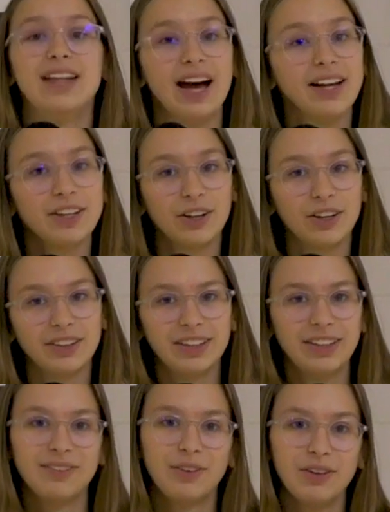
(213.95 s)
not
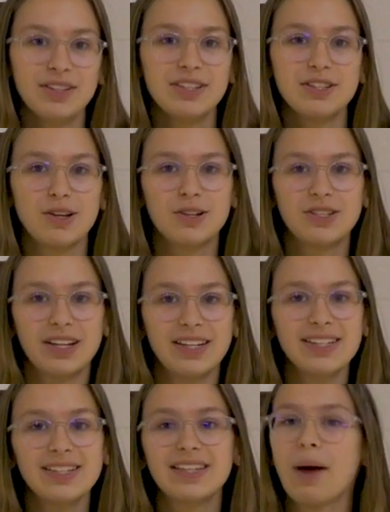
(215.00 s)
currently enrolled in a social
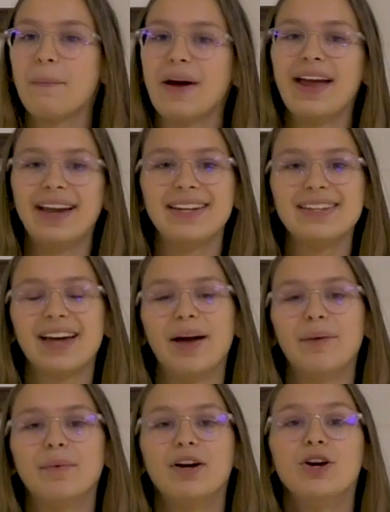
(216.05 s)
studies, stop by any
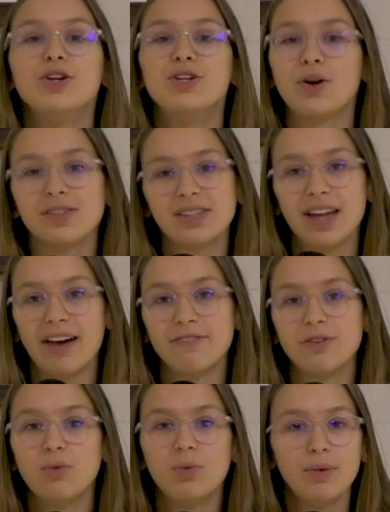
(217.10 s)
time. North
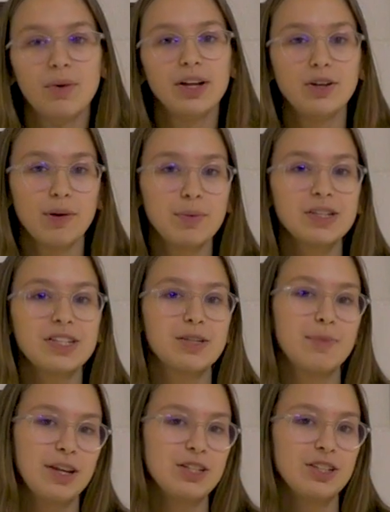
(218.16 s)
staff, we want your
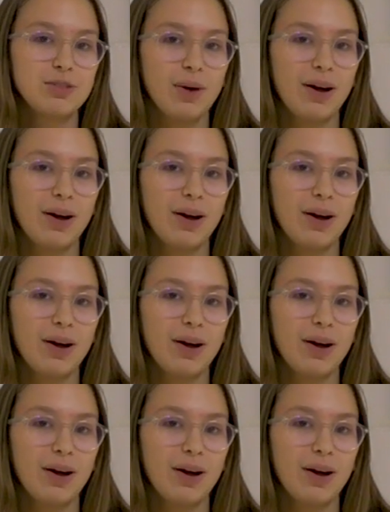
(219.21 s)
participation as